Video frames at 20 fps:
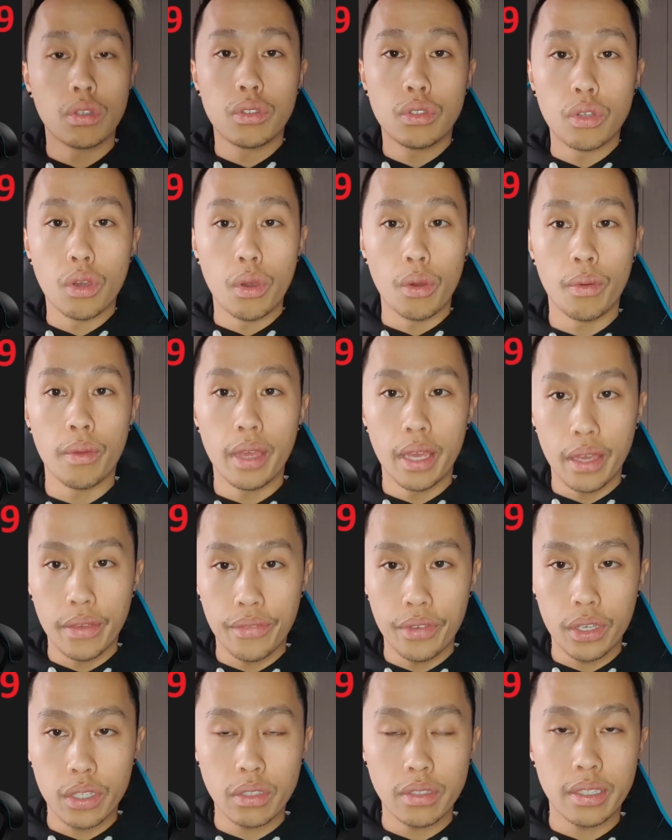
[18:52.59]
So if
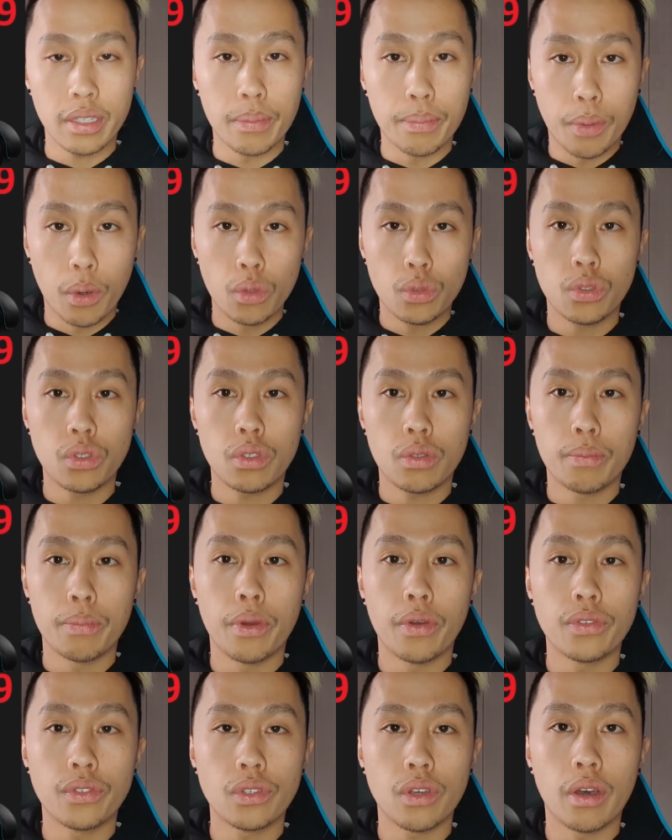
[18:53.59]
you can see the bolsters on
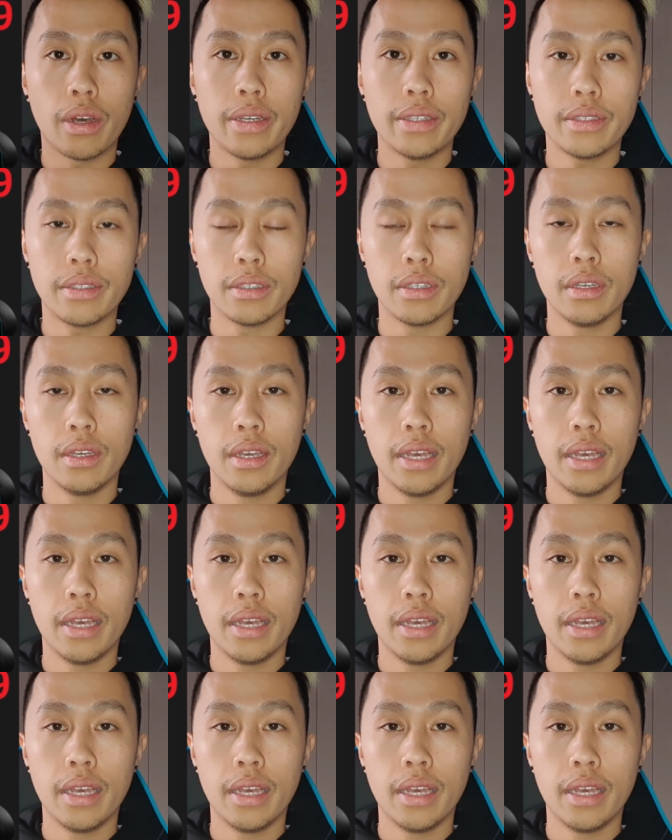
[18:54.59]
both sides,